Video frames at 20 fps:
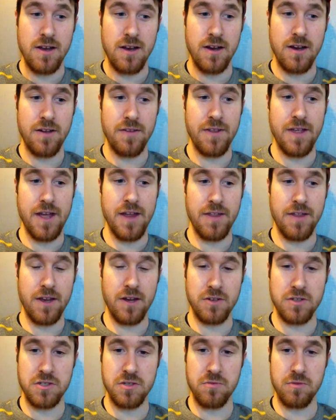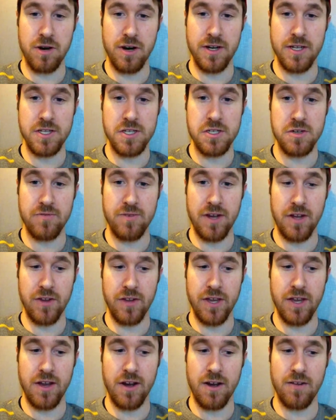And then they also brought in
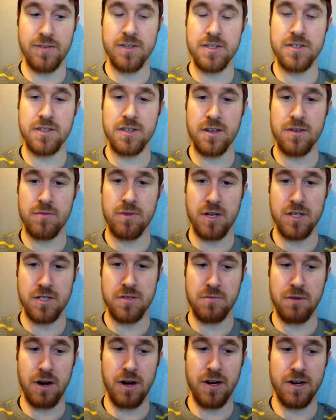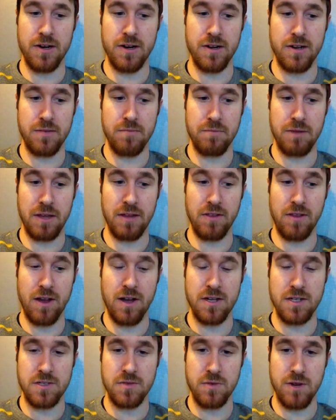Cervelli. Obviously, Russell Martin, a big
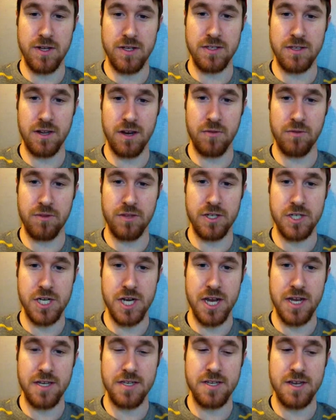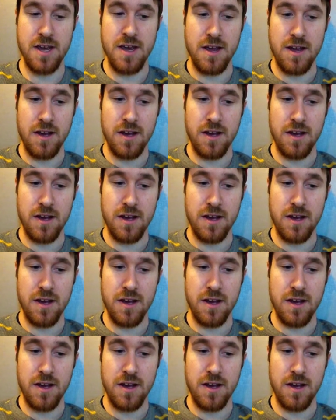loss, went and signed with the Jays.